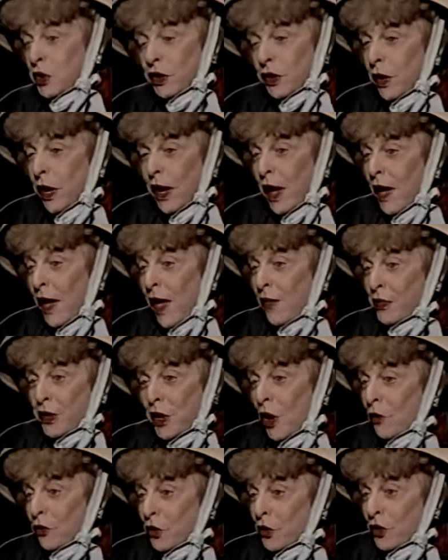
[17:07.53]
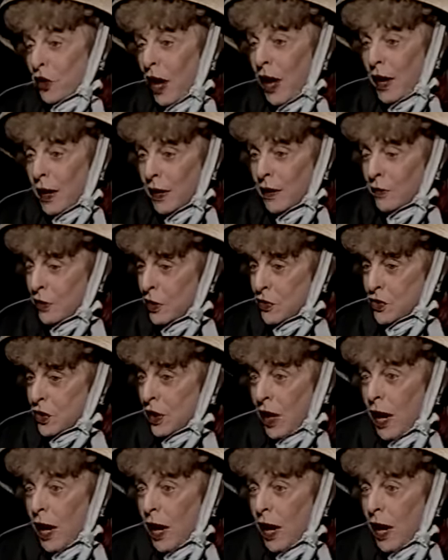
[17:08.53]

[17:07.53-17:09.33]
my dear. And the other day,